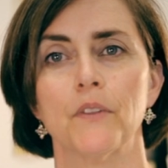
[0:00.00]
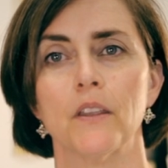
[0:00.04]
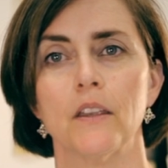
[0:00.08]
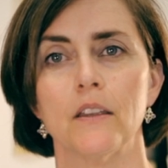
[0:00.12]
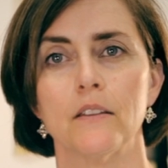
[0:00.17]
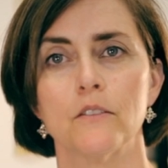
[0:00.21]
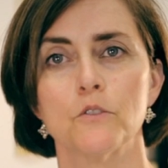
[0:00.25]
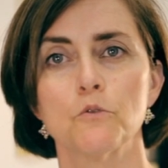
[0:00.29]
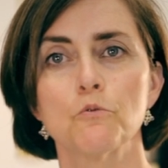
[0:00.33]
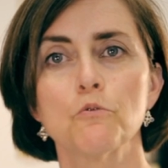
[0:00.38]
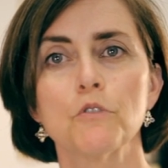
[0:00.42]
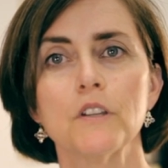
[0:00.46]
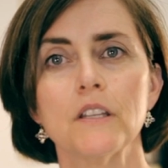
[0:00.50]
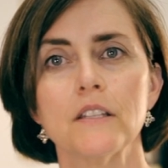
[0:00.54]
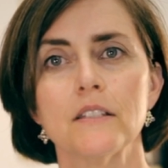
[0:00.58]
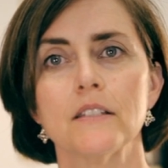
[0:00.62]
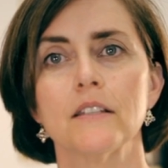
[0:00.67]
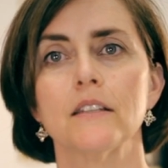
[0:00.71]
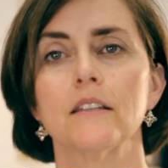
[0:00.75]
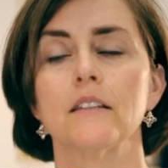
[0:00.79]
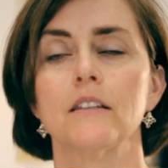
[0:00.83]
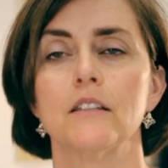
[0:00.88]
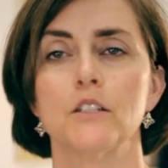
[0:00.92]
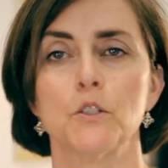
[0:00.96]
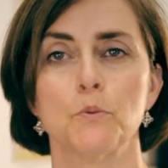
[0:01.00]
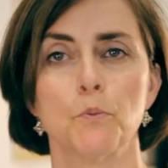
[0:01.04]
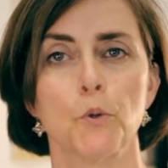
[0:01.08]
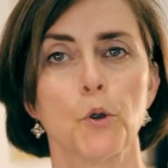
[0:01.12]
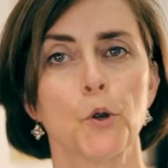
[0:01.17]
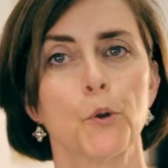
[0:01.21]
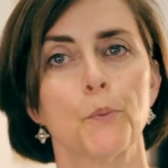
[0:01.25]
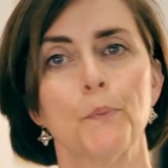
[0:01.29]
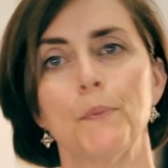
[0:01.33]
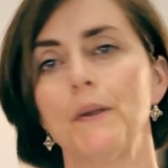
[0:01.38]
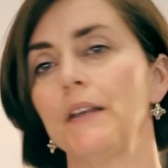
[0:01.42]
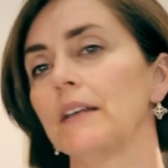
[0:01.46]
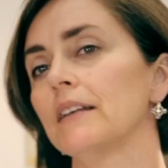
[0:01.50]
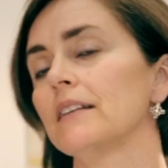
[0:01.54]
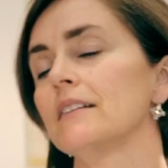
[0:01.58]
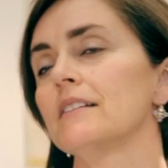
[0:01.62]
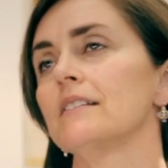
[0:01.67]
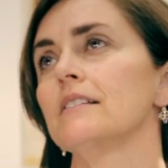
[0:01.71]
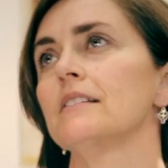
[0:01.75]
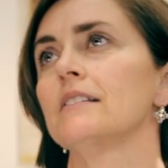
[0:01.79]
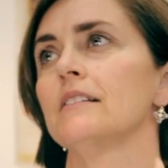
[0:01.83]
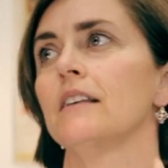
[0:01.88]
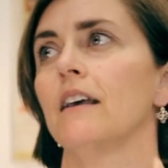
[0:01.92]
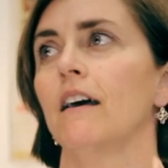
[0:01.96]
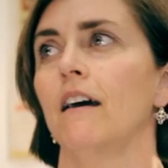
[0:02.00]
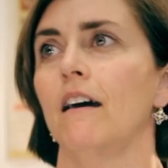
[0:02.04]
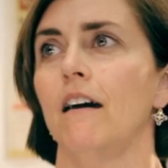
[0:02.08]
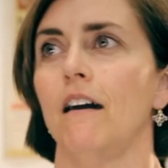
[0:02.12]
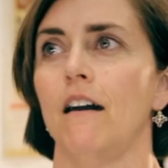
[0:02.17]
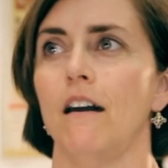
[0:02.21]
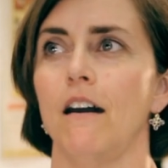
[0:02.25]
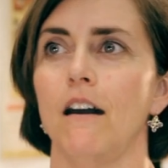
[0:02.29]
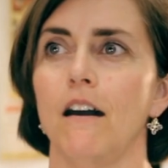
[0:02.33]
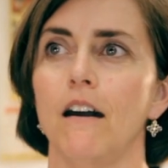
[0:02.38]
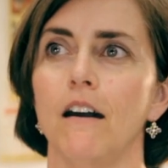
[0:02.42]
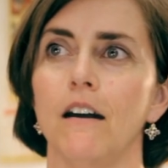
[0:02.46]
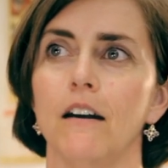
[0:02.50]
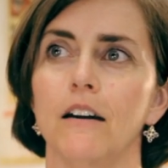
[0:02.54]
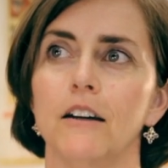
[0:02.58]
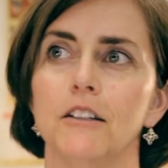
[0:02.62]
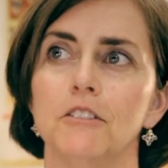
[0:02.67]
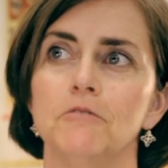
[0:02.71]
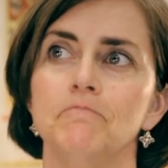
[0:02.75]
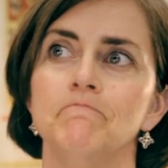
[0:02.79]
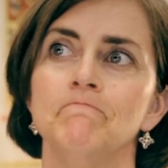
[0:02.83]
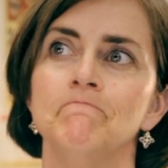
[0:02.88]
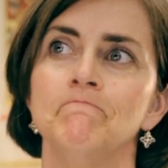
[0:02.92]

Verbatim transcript: its reason, its purpose, uh,